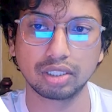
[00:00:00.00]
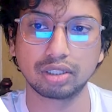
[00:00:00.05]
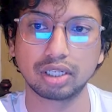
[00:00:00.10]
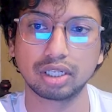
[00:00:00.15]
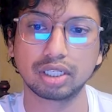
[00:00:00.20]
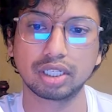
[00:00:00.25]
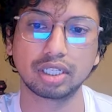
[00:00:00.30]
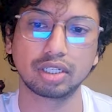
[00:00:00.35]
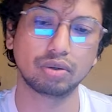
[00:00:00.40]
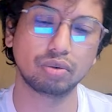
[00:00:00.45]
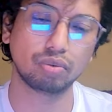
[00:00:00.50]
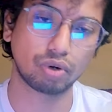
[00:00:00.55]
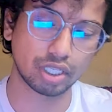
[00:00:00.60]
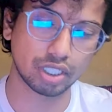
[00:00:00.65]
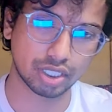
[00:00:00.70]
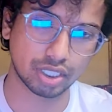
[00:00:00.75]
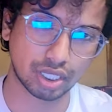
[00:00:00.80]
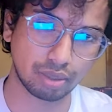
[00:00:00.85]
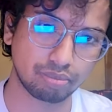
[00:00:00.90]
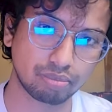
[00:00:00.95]
going to take you one
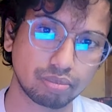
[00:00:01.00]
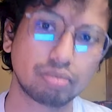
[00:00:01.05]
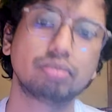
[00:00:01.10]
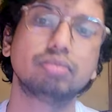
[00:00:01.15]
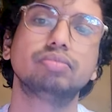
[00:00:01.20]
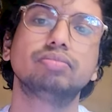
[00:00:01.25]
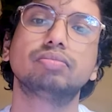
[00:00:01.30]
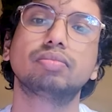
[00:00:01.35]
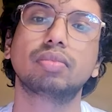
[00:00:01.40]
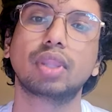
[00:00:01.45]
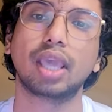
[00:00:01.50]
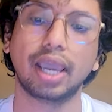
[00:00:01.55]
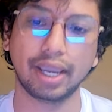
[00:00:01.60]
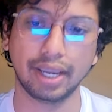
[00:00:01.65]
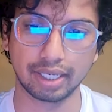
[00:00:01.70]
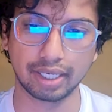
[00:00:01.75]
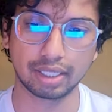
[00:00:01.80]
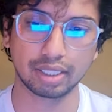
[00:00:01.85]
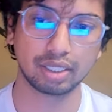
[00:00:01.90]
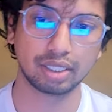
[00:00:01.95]
step ahead.